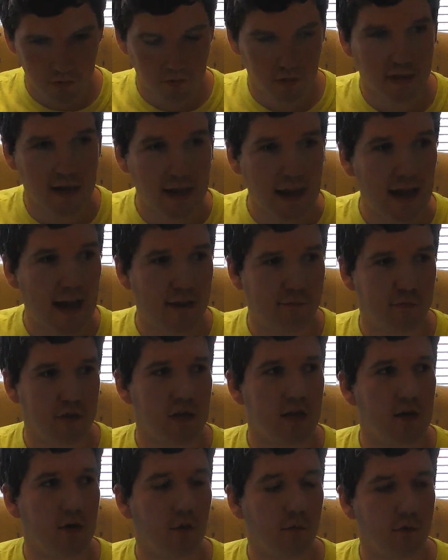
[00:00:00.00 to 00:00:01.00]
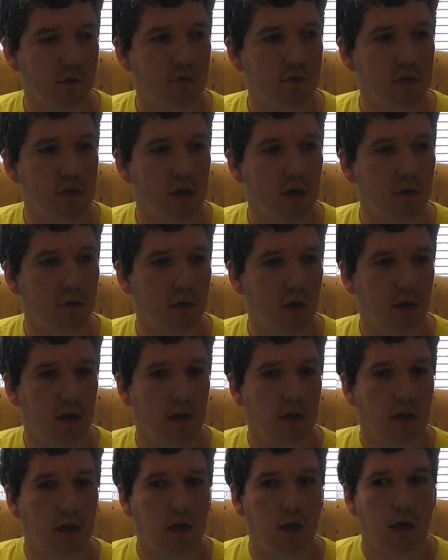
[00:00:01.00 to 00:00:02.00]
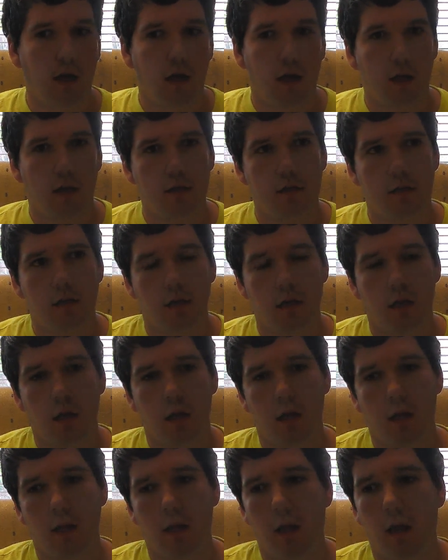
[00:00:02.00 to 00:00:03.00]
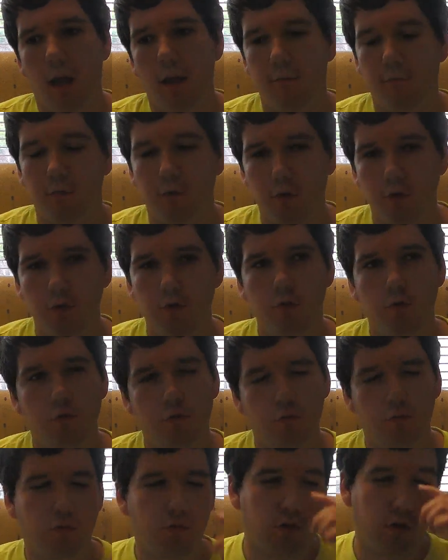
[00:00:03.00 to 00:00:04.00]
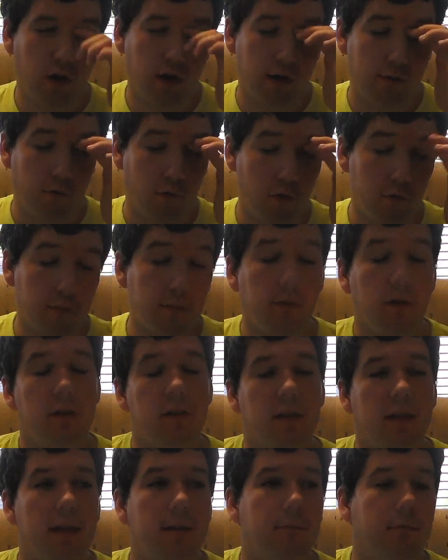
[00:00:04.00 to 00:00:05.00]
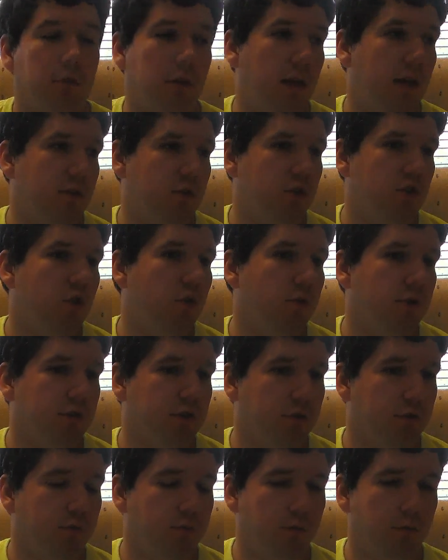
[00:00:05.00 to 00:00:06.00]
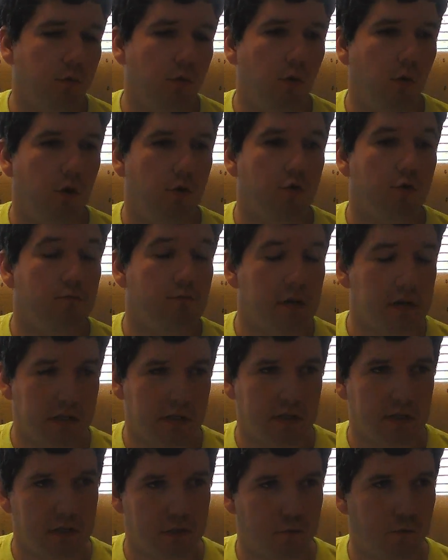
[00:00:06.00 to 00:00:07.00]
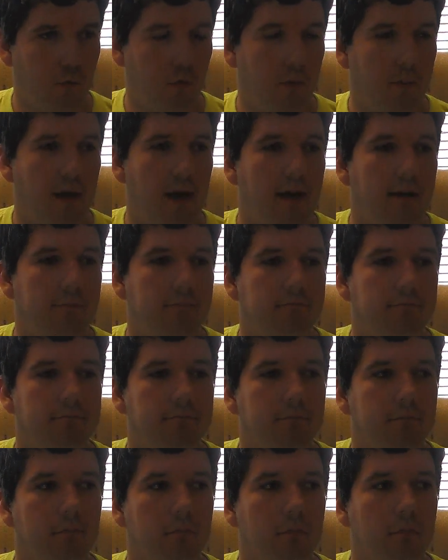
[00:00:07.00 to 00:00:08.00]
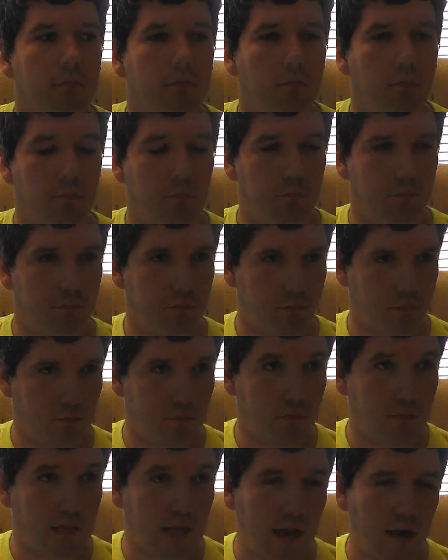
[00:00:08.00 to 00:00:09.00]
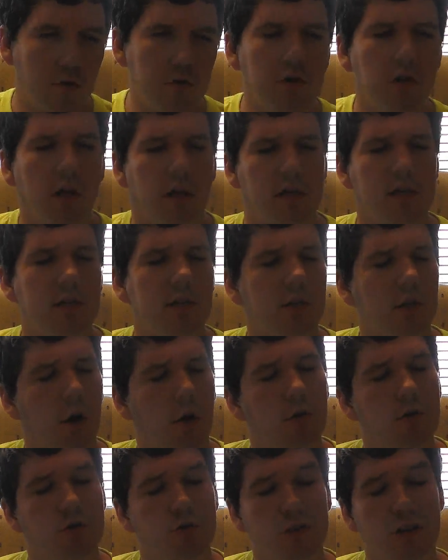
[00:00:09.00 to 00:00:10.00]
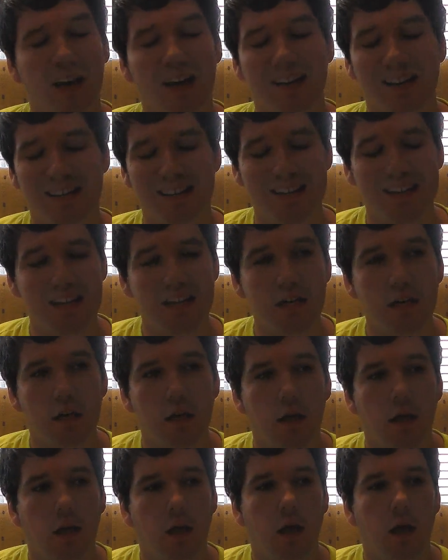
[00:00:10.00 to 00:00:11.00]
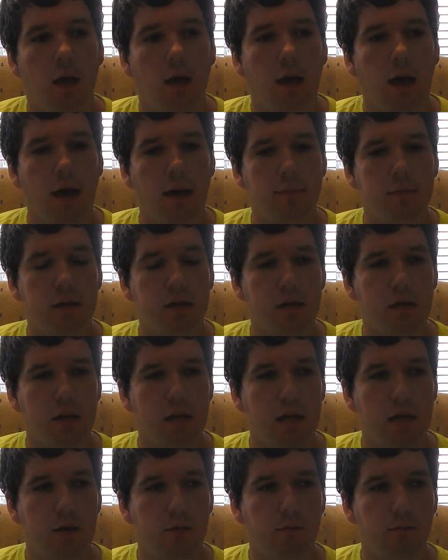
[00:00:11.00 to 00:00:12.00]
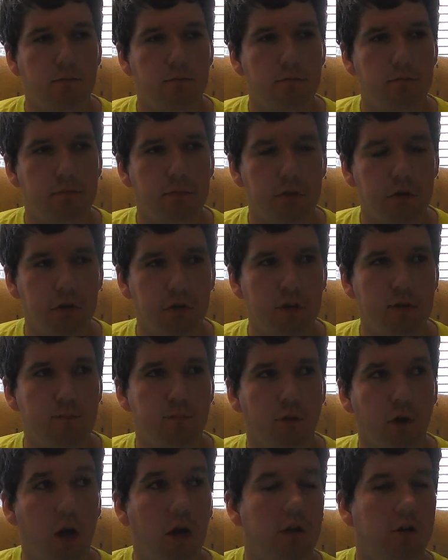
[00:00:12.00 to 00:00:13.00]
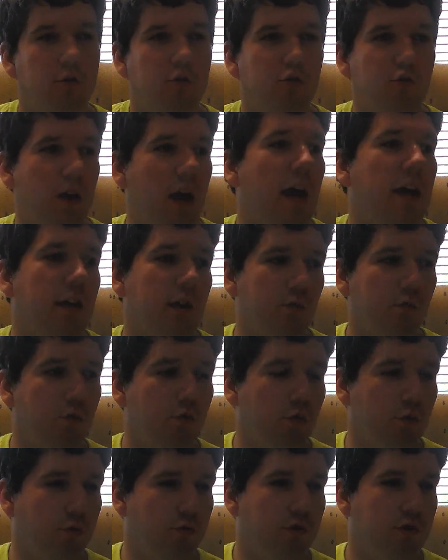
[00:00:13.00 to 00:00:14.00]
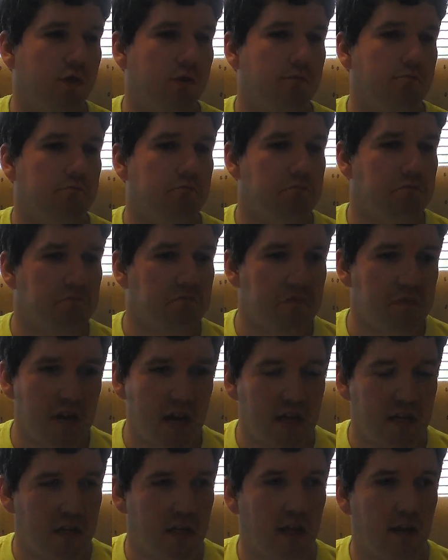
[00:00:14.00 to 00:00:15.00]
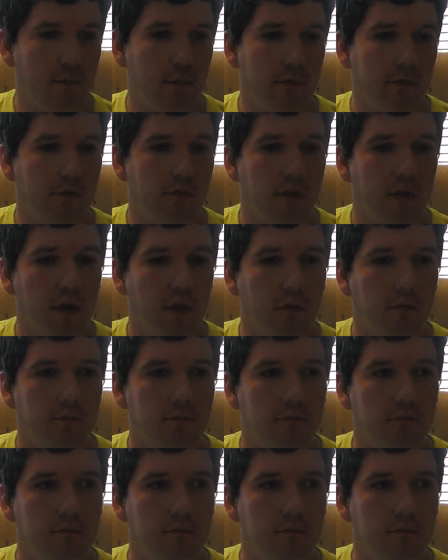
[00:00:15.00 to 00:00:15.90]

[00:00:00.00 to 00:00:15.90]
literally a half a year of Yu-Gi-Oh. If you have only been playing the game for the last year or two, or you missed this format, count your lucky stars, you kind of did. I mean, it literally brought dragon rulers into the game of Yu-Gi-Oh!